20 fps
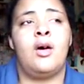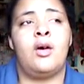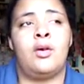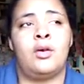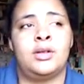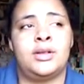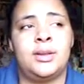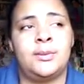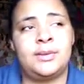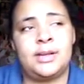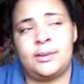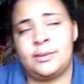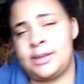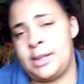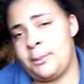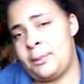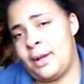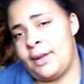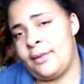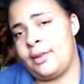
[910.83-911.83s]
Or
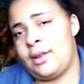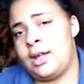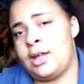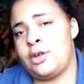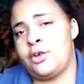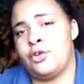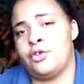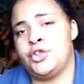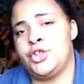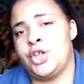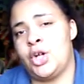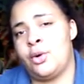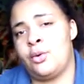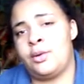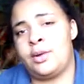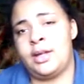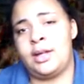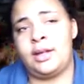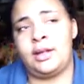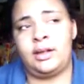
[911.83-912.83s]
sometimes they might think you're
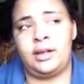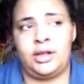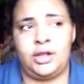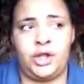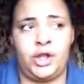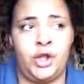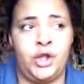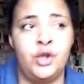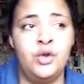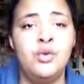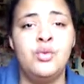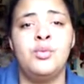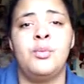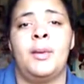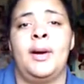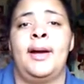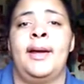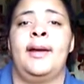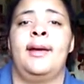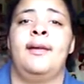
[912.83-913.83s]
joking, and you
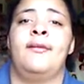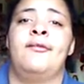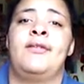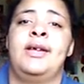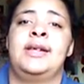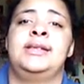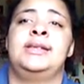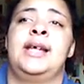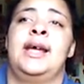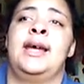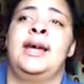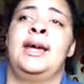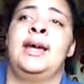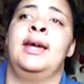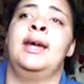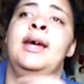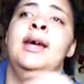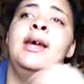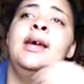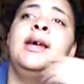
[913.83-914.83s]
might, if they
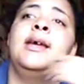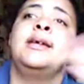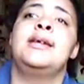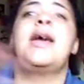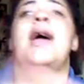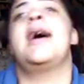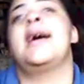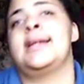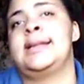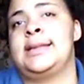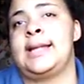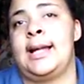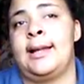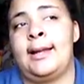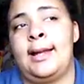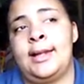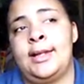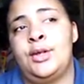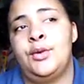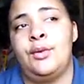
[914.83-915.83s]
say, yes,
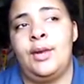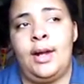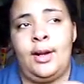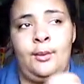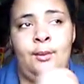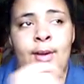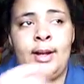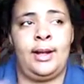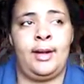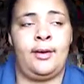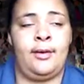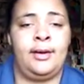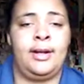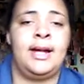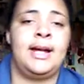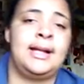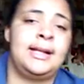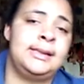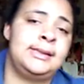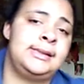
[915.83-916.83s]
I like you that way, or
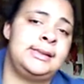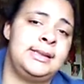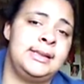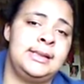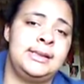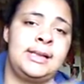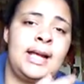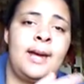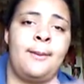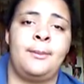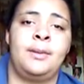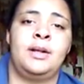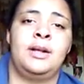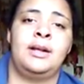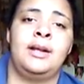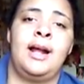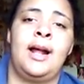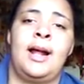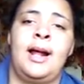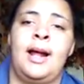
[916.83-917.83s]
yes, this
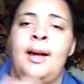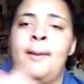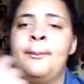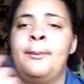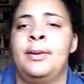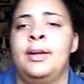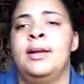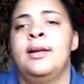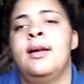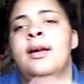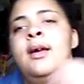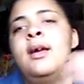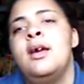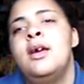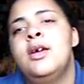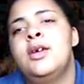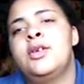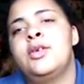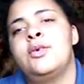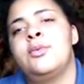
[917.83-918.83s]
happened and that happened,
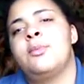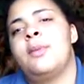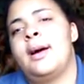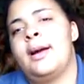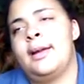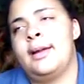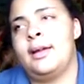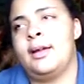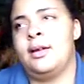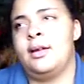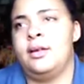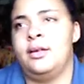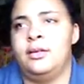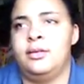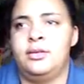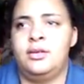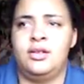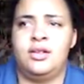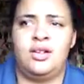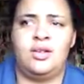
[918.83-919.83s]
you might,
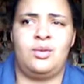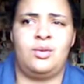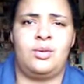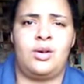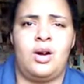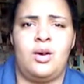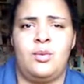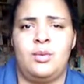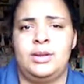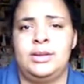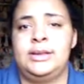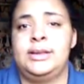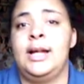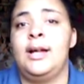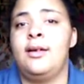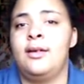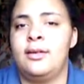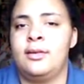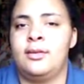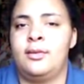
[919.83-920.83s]
you know, go and
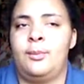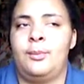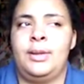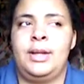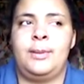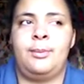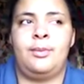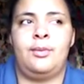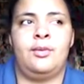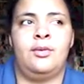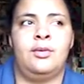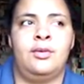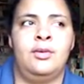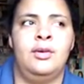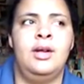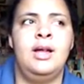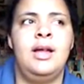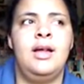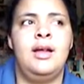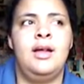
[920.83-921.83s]
tell
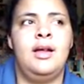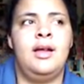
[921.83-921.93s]
people